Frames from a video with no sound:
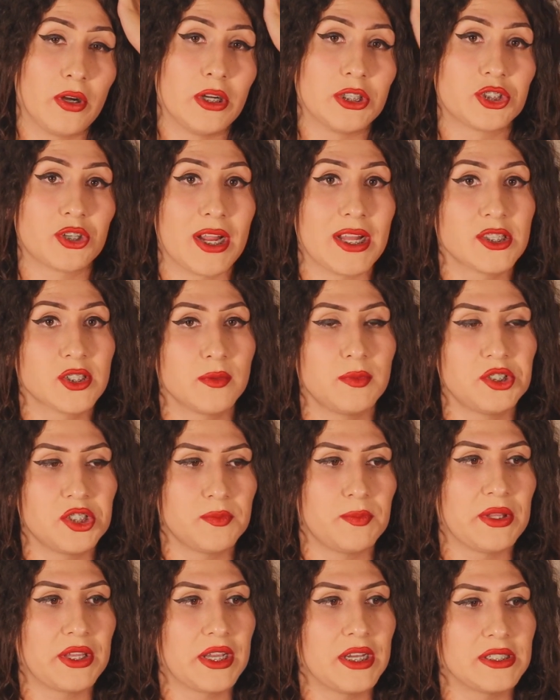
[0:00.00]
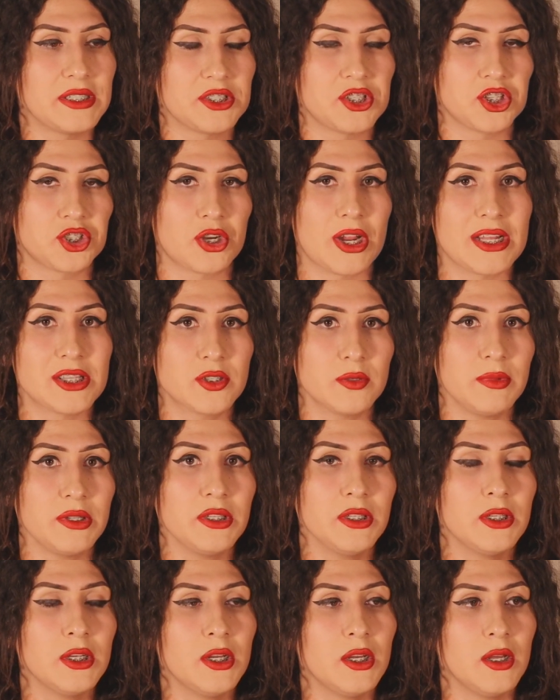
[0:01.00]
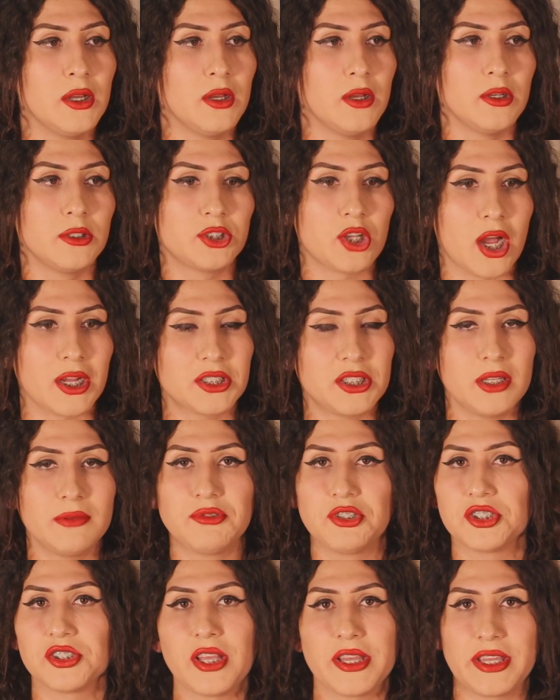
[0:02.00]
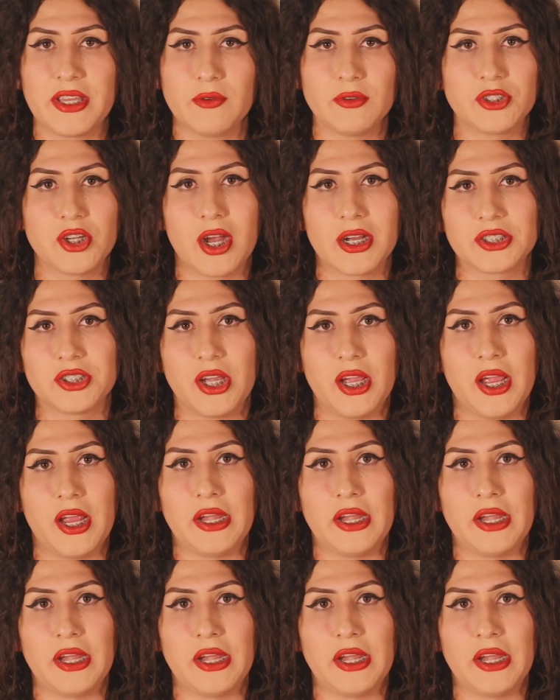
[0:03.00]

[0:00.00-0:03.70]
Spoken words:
a trans woman just because it's a trans woman. Talk to them just like you would talk to